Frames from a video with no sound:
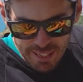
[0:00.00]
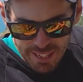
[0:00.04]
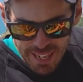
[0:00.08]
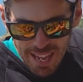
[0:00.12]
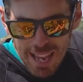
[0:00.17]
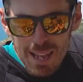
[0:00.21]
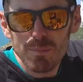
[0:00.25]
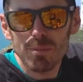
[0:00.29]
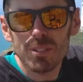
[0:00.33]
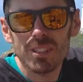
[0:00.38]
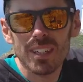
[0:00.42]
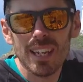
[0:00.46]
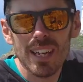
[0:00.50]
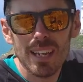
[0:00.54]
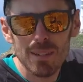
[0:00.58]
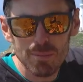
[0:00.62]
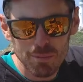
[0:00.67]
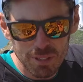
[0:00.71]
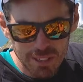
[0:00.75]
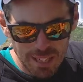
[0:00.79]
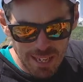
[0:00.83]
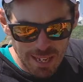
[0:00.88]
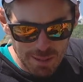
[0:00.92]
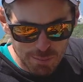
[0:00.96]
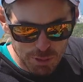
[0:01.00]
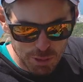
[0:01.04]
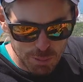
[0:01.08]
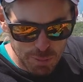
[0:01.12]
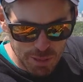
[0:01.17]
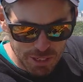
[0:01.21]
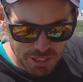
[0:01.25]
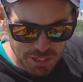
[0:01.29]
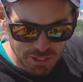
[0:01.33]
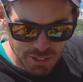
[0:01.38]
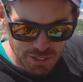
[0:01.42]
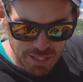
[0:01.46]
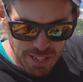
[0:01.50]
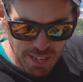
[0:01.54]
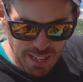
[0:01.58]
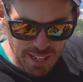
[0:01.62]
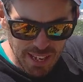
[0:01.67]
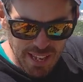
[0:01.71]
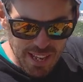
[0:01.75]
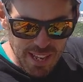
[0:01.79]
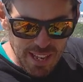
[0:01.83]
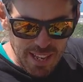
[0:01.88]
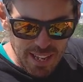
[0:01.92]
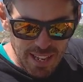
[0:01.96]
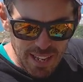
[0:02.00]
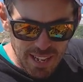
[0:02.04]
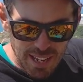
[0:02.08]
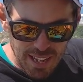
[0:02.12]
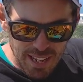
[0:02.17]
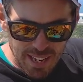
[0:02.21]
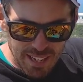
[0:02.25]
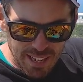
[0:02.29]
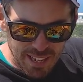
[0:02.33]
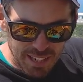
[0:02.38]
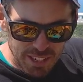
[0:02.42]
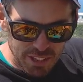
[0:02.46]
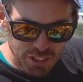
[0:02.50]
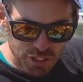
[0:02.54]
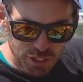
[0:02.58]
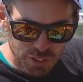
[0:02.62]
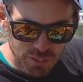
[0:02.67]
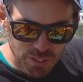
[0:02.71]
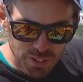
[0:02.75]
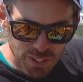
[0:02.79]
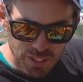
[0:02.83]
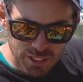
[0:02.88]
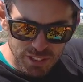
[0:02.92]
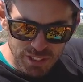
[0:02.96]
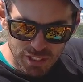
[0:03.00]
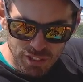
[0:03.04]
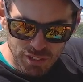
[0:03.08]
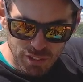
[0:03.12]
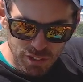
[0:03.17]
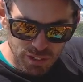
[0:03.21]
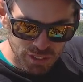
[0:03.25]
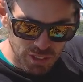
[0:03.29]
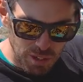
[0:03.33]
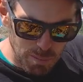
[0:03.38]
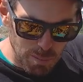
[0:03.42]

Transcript: Cams, especially on that kind of traverse across.